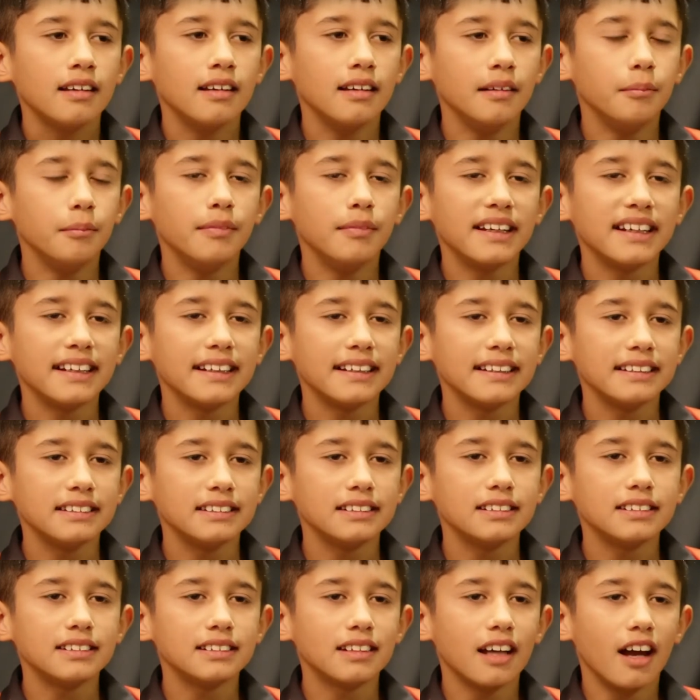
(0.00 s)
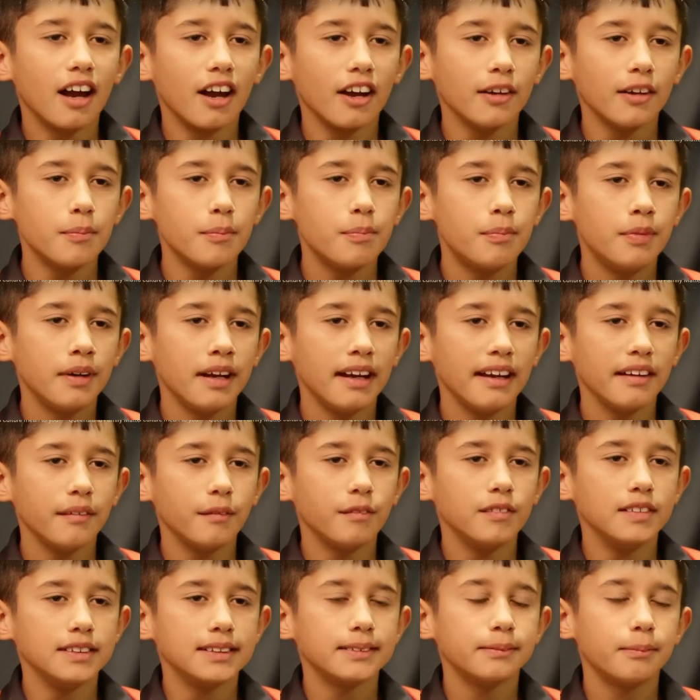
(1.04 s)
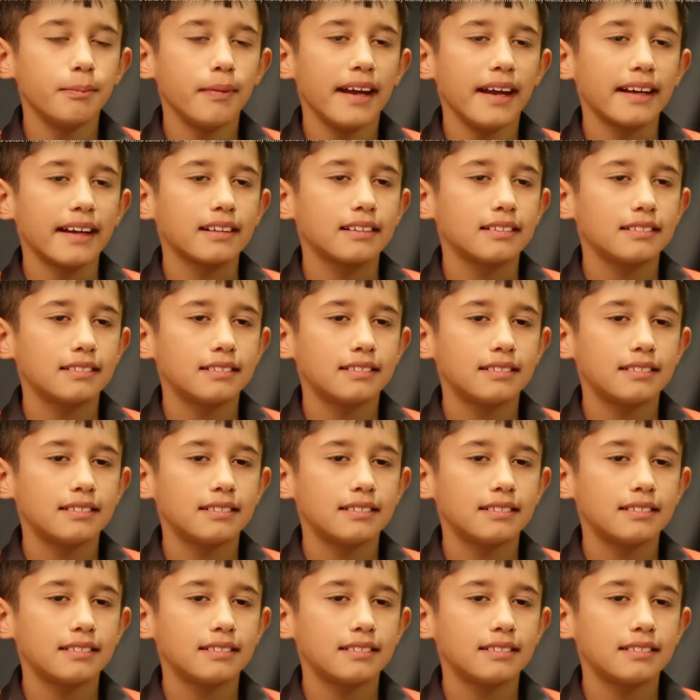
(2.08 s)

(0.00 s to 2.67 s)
It means hope and respect